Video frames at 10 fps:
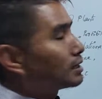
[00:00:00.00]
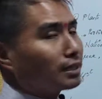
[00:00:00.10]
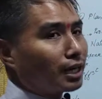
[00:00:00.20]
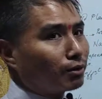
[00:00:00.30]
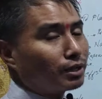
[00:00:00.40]

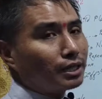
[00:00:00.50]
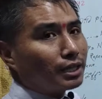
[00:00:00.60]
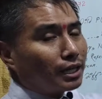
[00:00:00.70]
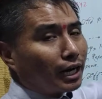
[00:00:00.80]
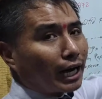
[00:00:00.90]
Now
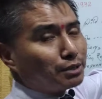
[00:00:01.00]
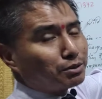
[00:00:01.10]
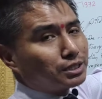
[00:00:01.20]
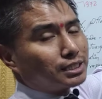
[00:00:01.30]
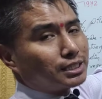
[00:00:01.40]

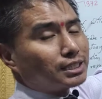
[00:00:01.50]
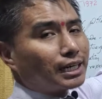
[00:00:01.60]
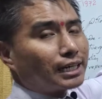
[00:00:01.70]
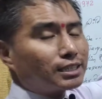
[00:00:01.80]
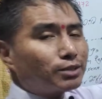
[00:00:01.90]
IUCN,
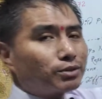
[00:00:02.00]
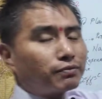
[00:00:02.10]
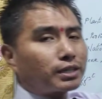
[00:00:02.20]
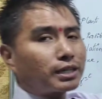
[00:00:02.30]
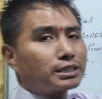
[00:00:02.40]
International Union
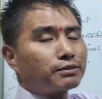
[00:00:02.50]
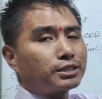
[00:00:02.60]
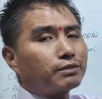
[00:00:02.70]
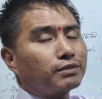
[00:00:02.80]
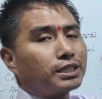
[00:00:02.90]
for
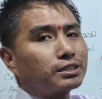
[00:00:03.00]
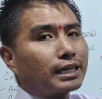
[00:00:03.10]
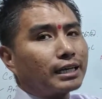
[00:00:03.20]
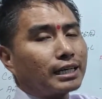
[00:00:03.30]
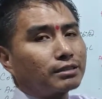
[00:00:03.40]
Conservation of Nature
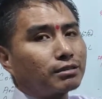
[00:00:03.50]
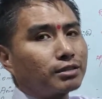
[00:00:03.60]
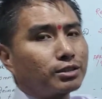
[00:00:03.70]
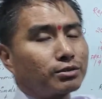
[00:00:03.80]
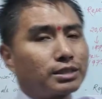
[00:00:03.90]
and Natural
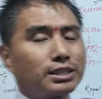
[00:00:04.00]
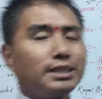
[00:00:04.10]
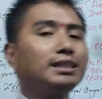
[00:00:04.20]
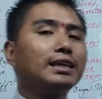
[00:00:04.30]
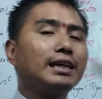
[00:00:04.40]
Resources,
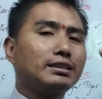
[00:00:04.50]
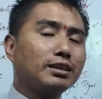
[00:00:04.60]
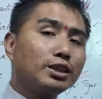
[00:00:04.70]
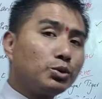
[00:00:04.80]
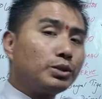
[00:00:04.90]

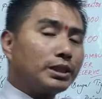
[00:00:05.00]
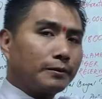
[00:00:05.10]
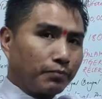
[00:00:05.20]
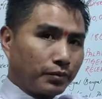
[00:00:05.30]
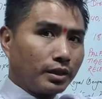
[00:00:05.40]
International
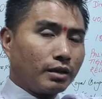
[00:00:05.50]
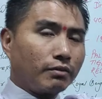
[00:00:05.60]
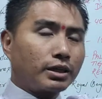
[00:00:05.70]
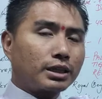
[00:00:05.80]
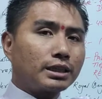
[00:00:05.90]
Union
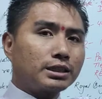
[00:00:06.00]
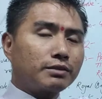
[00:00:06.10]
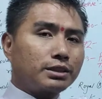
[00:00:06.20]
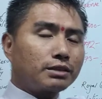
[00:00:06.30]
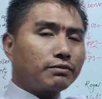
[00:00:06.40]
for
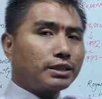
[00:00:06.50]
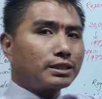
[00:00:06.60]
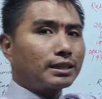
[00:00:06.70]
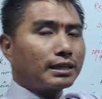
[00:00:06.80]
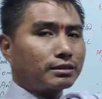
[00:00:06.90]
Conservation of
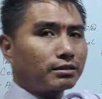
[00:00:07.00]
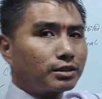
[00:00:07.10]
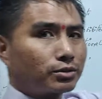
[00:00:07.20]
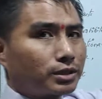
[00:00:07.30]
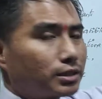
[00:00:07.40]
Nature and Natural
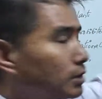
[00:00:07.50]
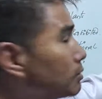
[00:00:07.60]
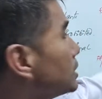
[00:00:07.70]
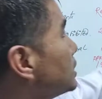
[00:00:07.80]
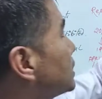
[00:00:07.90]
Resources, it
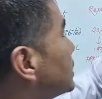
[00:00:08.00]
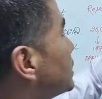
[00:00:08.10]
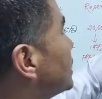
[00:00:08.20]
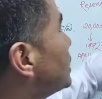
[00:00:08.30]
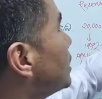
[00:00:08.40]
was initiated
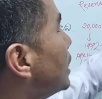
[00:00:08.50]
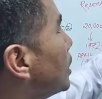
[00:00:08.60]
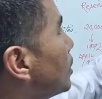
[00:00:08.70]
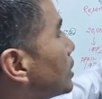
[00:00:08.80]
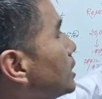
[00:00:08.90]
in
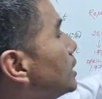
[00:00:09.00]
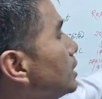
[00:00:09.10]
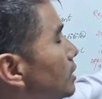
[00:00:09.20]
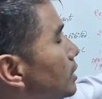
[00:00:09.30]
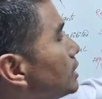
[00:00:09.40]

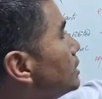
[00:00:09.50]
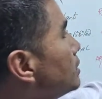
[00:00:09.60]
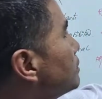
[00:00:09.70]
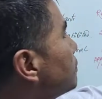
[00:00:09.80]
in